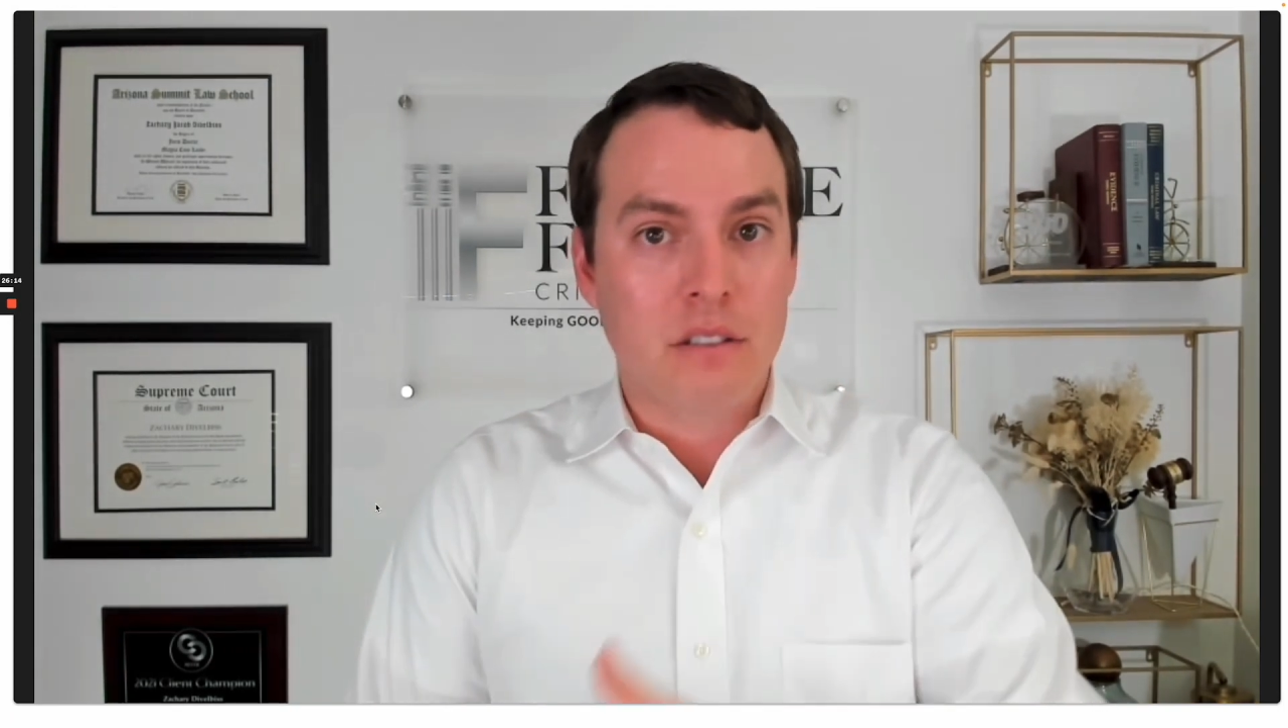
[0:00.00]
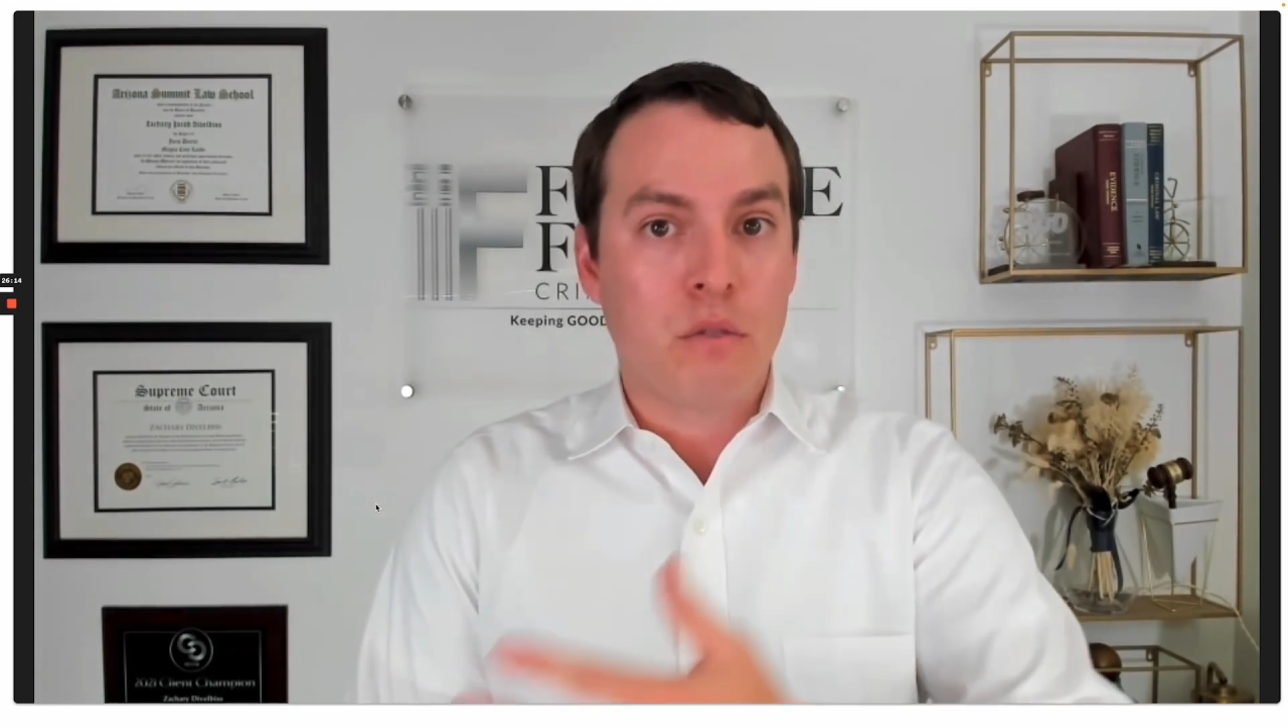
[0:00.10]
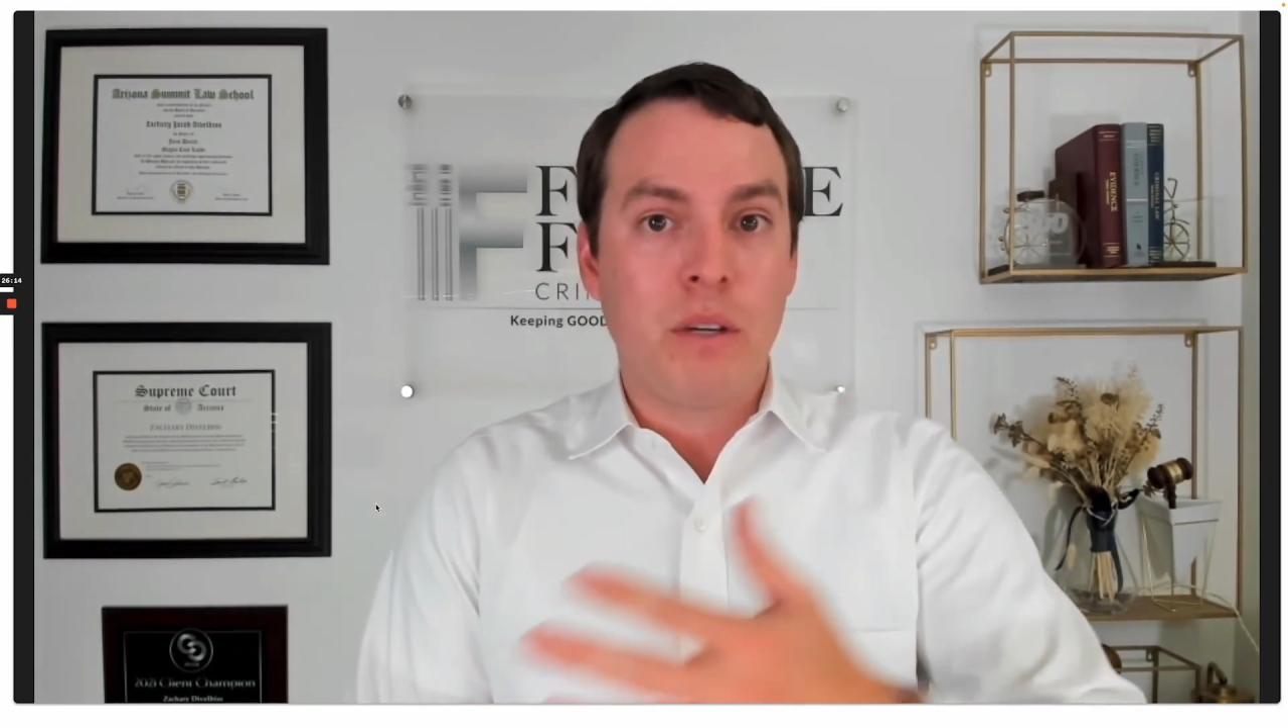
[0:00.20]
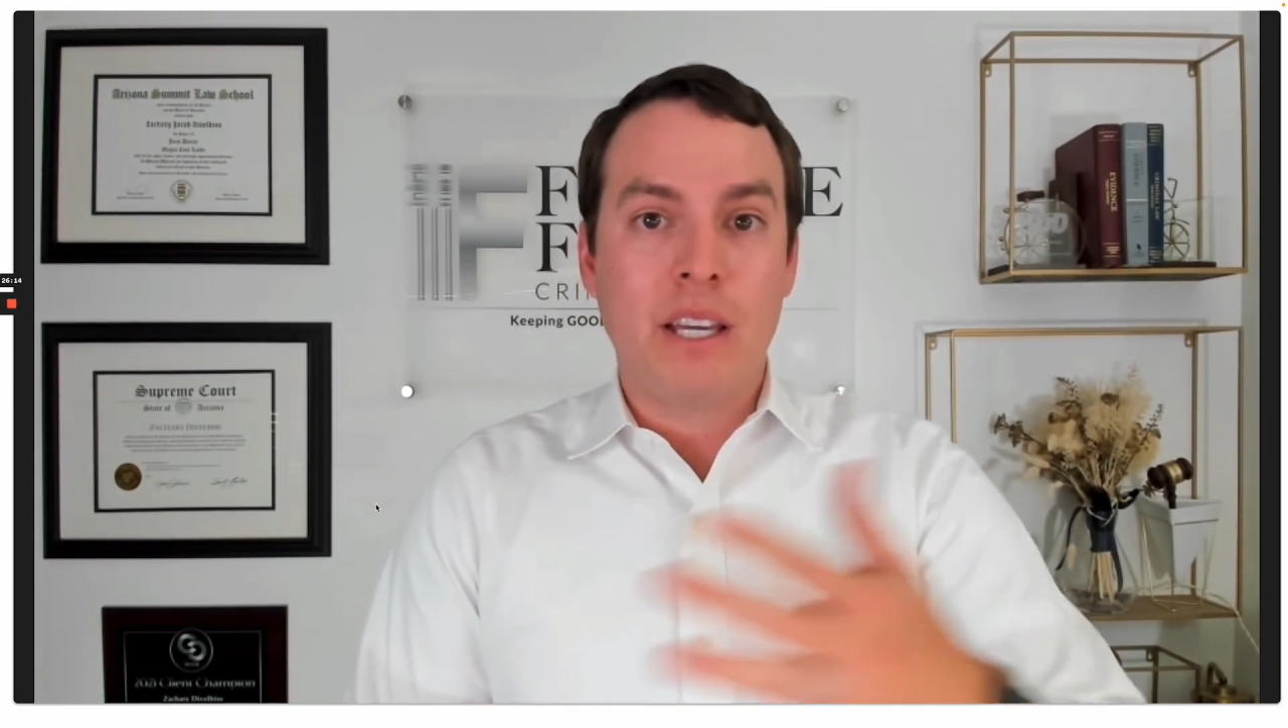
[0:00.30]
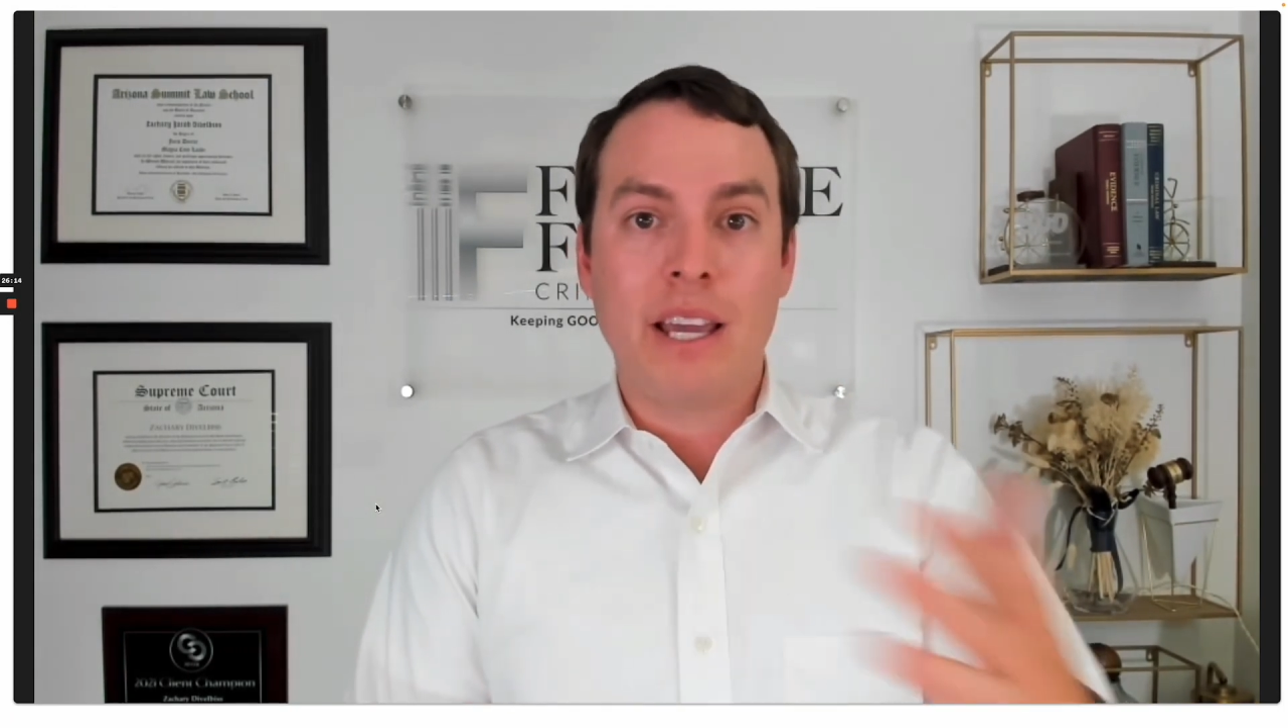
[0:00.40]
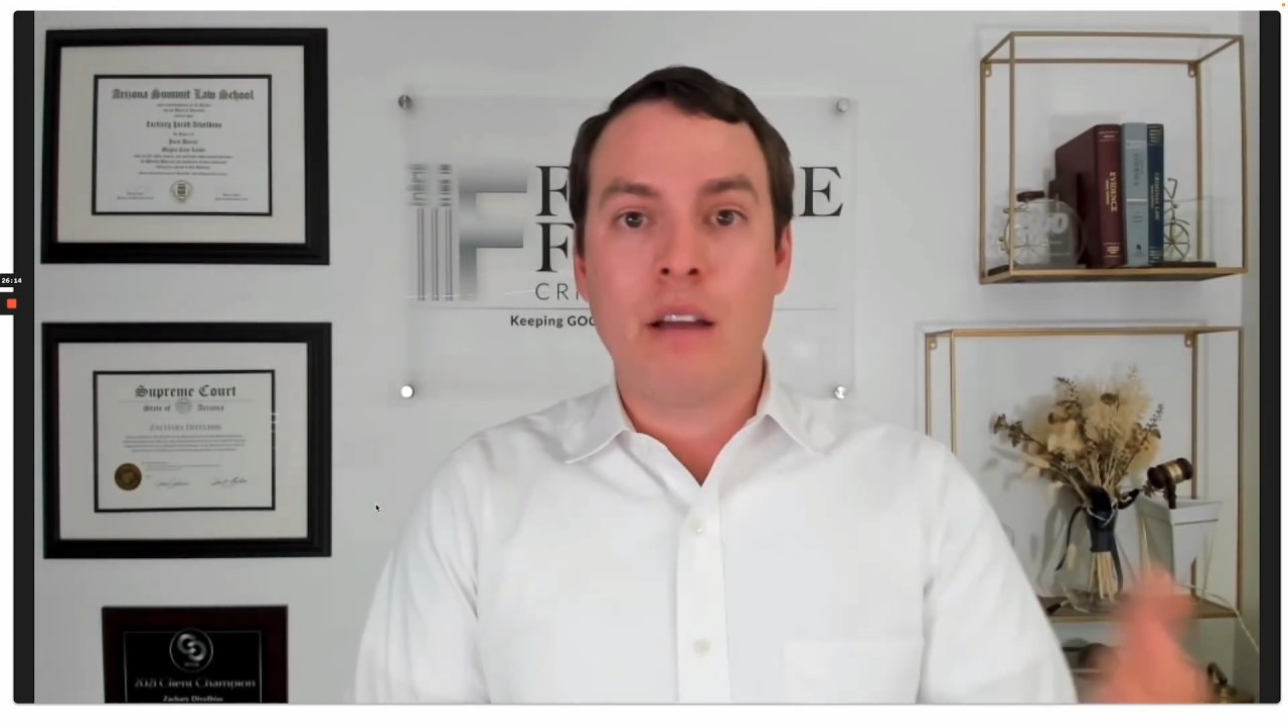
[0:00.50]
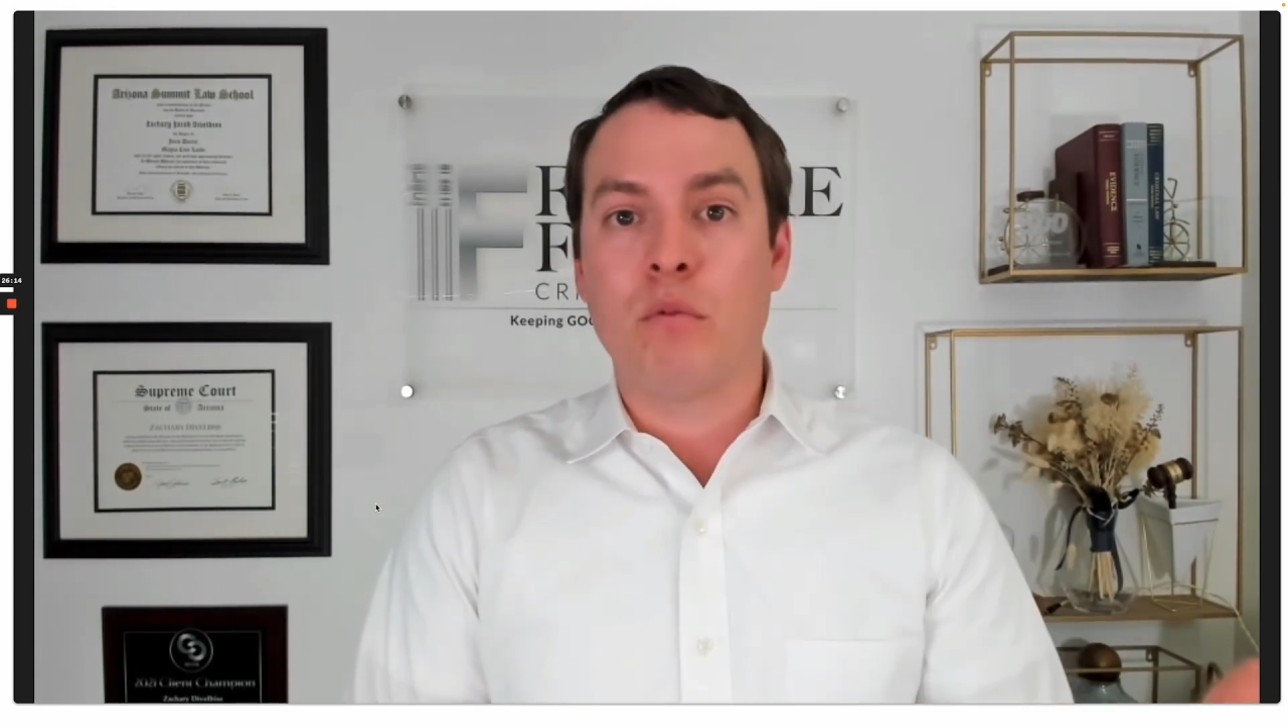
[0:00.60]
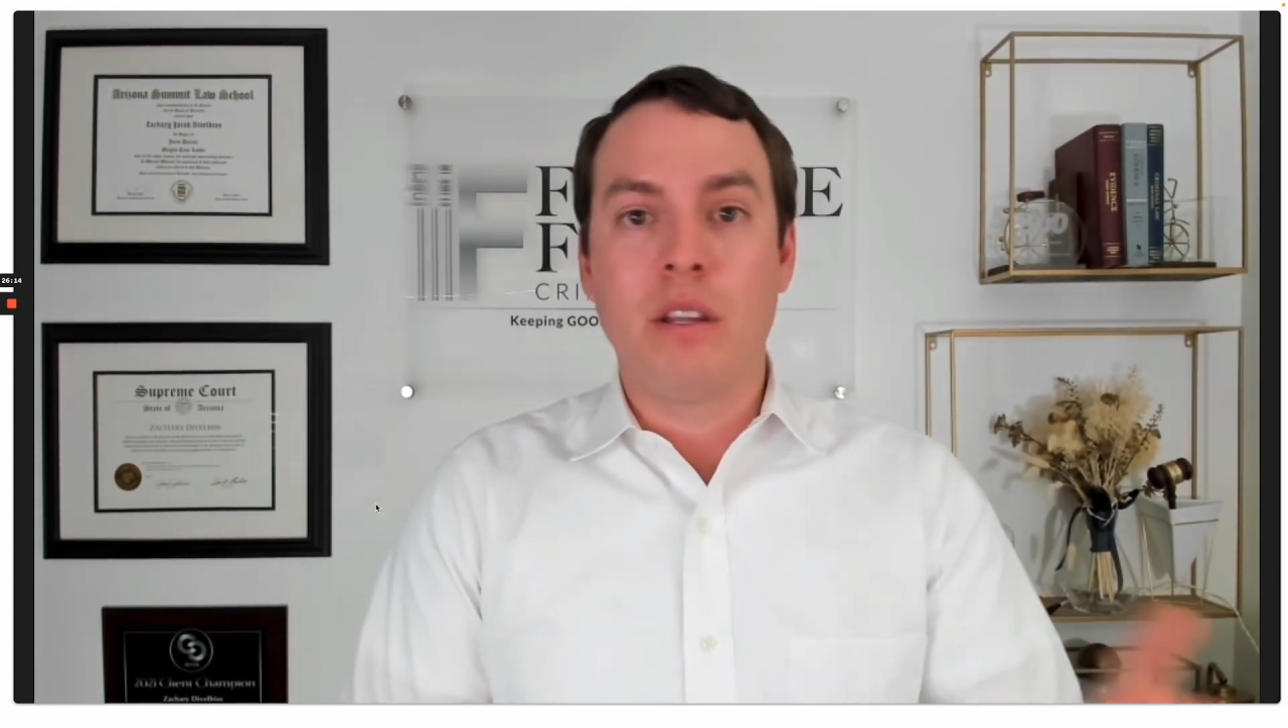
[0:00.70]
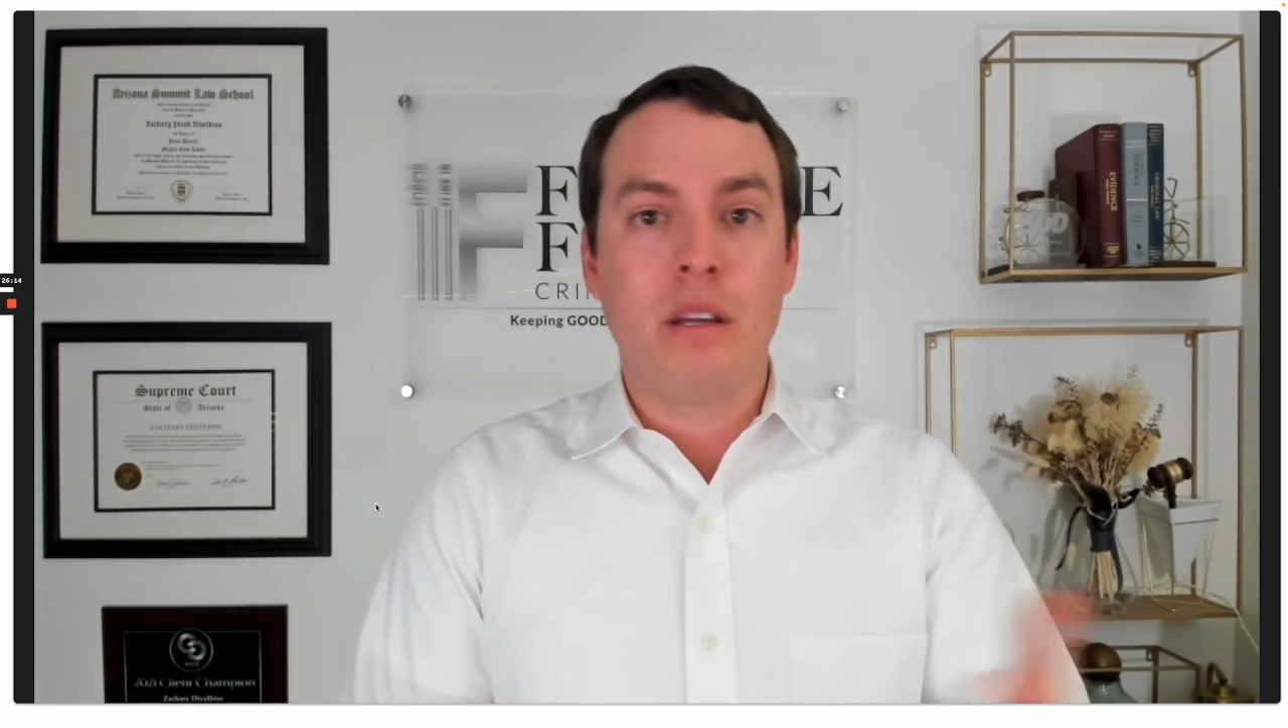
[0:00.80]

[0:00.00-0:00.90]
so we can't really